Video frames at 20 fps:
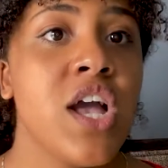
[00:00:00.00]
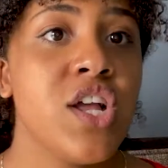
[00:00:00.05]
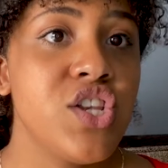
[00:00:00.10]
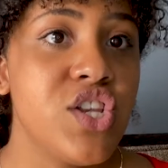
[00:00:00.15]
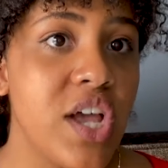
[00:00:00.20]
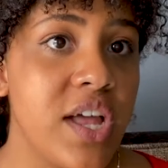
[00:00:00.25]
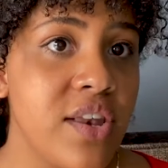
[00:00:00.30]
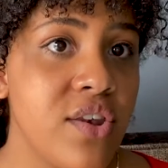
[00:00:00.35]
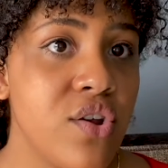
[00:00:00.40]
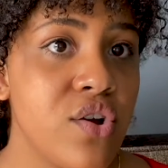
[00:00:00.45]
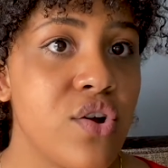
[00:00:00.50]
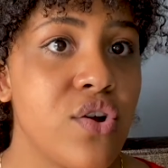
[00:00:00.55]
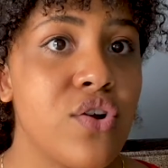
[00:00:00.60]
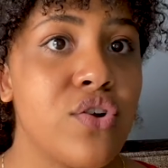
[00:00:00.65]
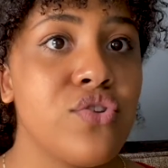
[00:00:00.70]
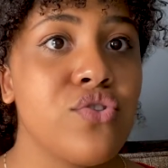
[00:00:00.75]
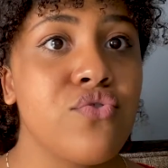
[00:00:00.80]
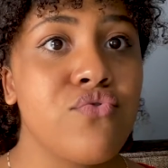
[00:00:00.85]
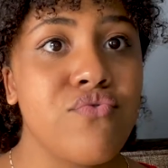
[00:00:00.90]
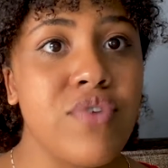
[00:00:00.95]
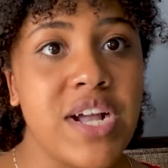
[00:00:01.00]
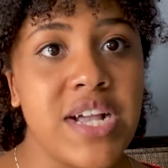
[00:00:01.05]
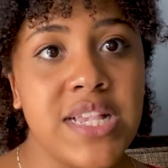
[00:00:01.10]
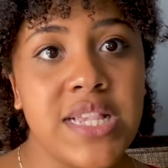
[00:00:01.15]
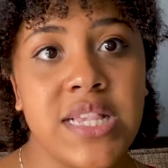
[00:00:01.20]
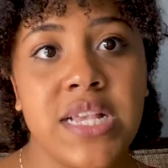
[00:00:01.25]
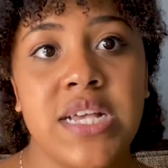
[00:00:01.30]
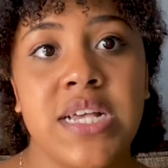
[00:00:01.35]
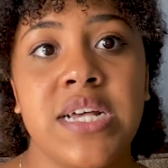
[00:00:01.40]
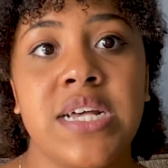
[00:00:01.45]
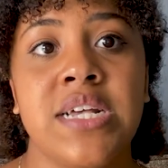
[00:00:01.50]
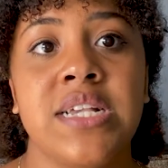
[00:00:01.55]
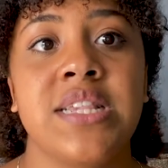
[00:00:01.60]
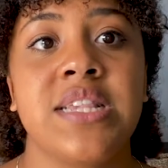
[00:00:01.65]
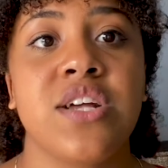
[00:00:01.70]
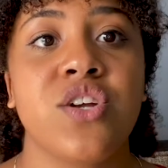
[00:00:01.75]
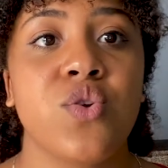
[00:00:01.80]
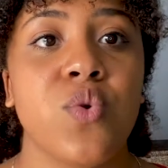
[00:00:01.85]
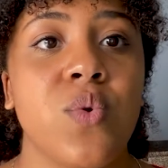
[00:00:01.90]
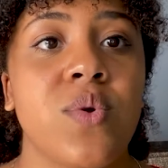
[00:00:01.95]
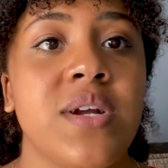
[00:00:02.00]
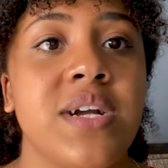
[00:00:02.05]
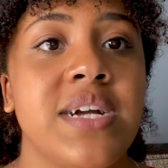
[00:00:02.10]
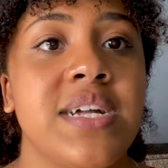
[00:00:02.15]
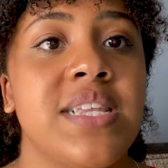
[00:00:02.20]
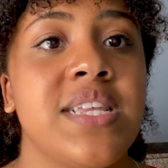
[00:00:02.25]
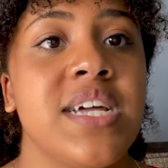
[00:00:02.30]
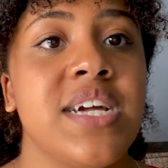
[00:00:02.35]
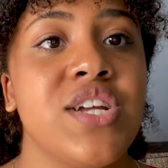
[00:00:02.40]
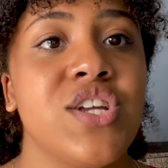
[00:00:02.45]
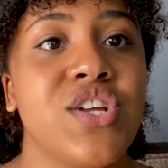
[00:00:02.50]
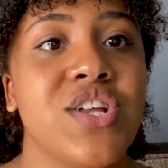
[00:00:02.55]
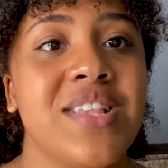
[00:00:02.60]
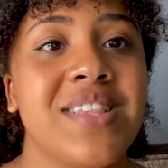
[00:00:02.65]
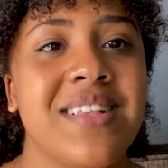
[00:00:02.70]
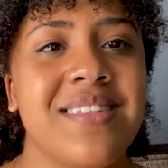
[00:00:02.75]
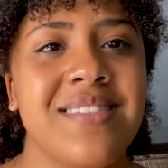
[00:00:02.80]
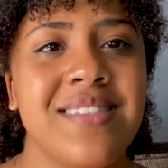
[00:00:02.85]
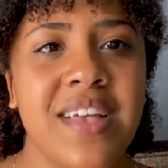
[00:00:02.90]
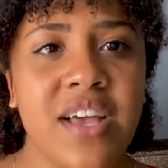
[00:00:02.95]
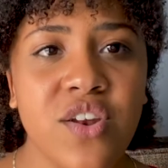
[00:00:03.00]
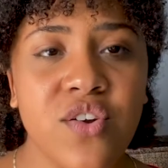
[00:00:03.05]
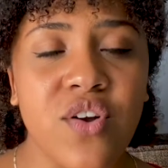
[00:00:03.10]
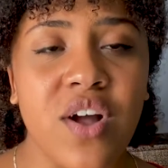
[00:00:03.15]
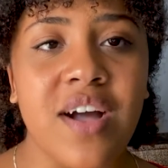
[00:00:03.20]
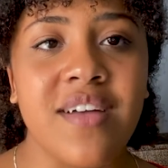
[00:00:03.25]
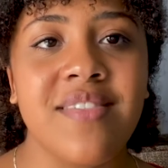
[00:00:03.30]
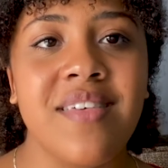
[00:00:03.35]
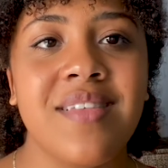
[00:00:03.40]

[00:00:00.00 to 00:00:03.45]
genders, races, sexual orientations, etc.